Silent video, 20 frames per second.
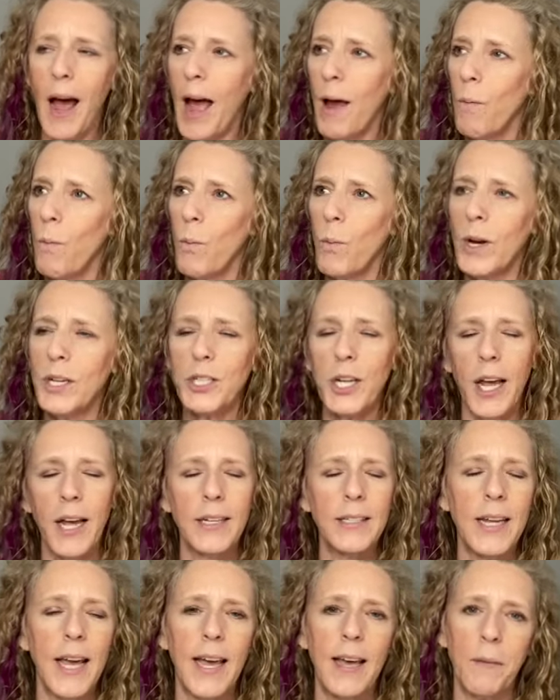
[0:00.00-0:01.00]
I wish I
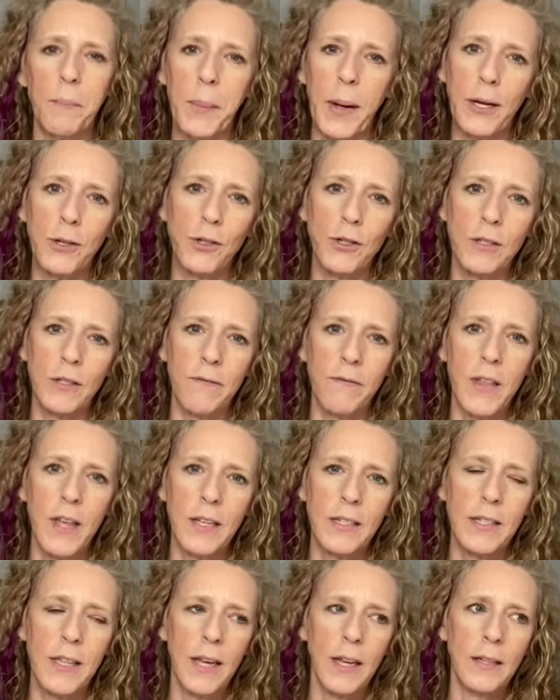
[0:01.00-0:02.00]
had taken pictures of
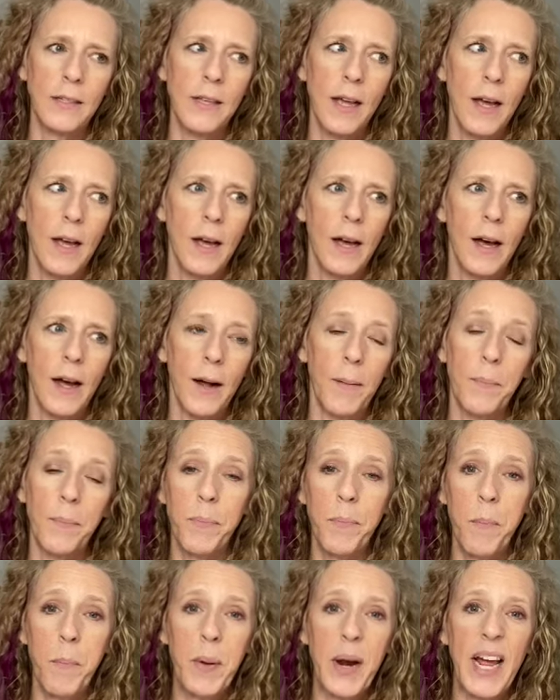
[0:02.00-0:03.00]
these things,
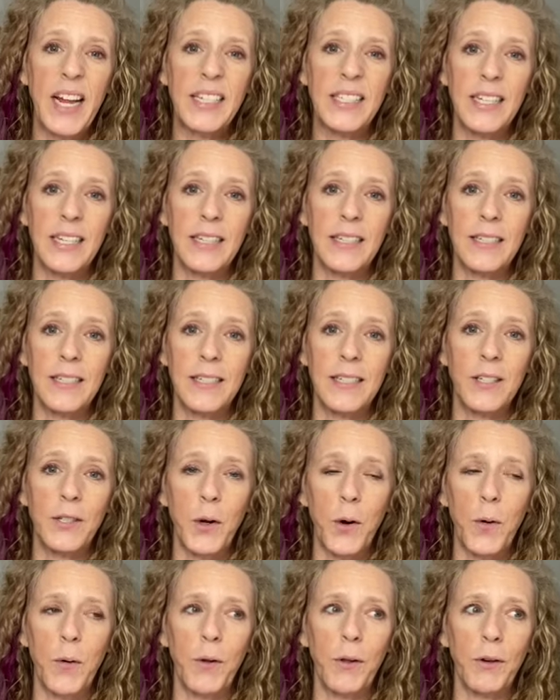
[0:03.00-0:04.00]
but I didn't.
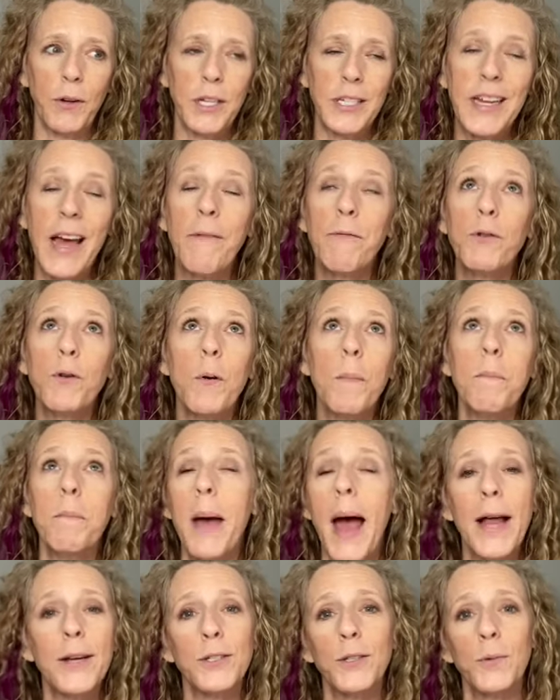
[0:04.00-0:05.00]
So you'll just have to
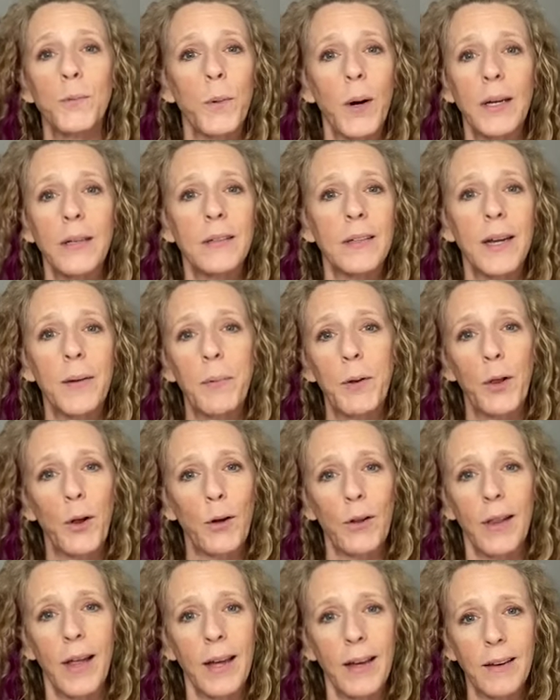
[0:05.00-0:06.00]
imagine what it would
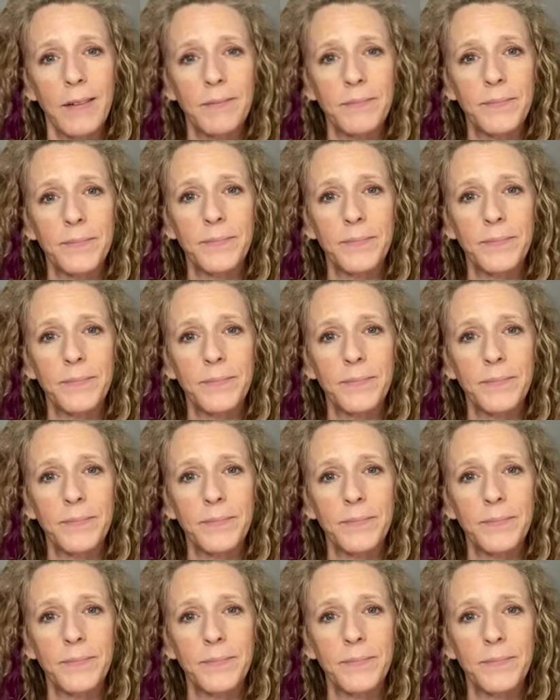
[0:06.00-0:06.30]
look like.